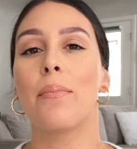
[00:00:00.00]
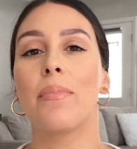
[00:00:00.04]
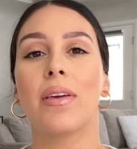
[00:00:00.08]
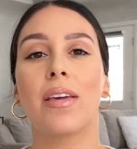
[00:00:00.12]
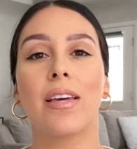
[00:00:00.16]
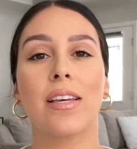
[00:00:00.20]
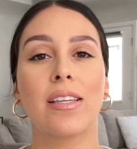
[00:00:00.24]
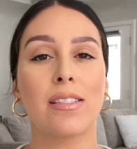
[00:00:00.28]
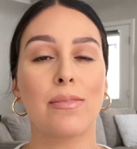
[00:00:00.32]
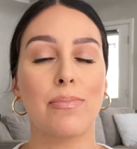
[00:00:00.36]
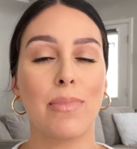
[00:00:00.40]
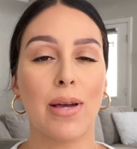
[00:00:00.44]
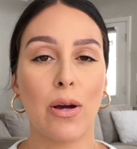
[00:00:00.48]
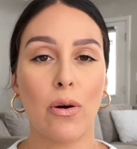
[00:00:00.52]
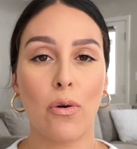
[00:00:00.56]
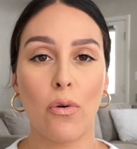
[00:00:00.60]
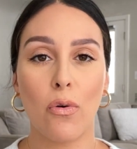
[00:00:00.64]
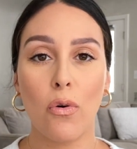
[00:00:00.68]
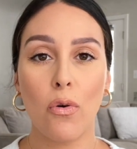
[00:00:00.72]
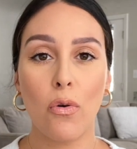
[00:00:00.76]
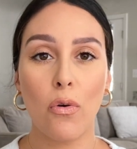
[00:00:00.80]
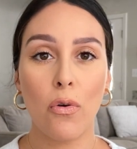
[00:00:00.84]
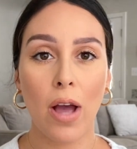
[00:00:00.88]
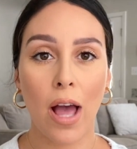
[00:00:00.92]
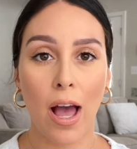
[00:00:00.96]
because my
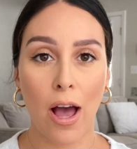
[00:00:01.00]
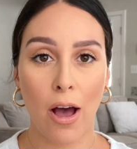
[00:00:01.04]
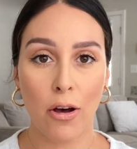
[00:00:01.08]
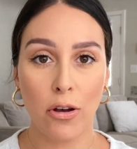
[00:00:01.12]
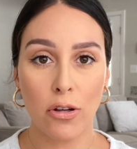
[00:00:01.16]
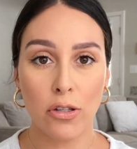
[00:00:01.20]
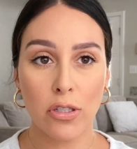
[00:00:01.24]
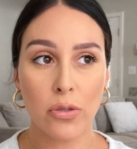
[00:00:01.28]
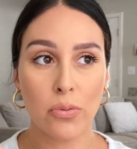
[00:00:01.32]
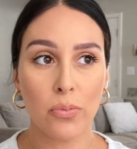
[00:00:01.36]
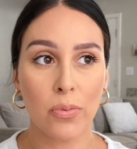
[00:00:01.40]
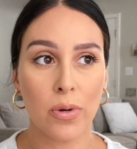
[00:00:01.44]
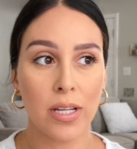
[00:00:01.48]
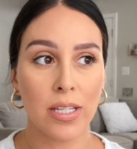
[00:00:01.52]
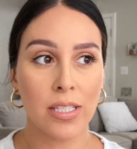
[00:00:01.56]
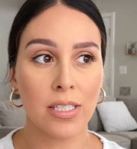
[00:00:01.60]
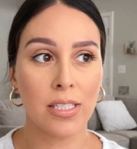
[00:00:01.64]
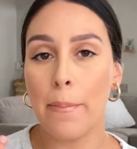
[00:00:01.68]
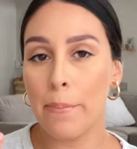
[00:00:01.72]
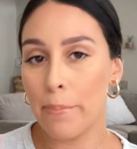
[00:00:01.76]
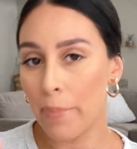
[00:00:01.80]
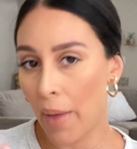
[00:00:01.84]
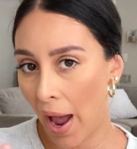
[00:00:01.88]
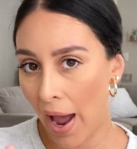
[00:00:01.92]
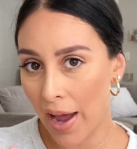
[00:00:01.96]
whole house was
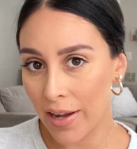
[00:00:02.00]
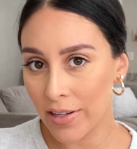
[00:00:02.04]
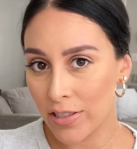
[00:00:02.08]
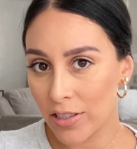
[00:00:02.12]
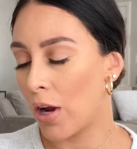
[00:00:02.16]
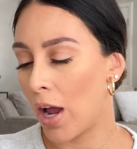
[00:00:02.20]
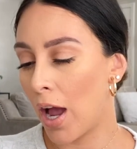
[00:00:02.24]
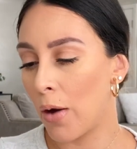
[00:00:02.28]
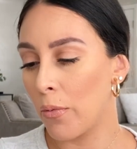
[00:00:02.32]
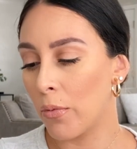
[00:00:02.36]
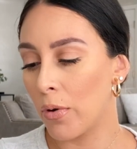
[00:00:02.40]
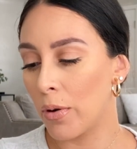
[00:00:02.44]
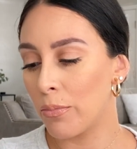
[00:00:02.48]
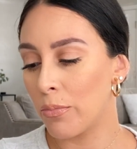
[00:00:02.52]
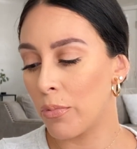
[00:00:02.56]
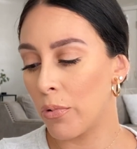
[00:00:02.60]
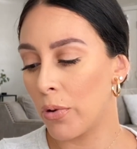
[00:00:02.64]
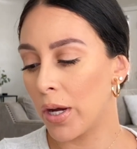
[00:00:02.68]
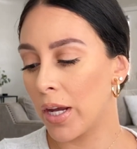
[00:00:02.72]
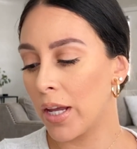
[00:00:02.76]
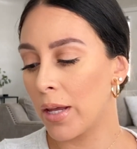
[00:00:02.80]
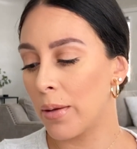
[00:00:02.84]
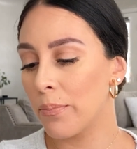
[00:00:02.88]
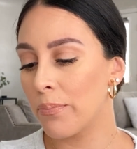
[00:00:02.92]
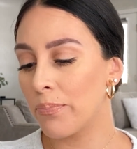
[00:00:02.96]
matte at one
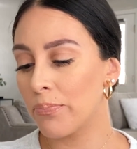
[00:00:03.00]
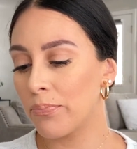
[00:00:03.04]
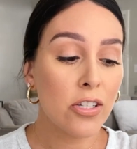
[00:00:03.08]
point.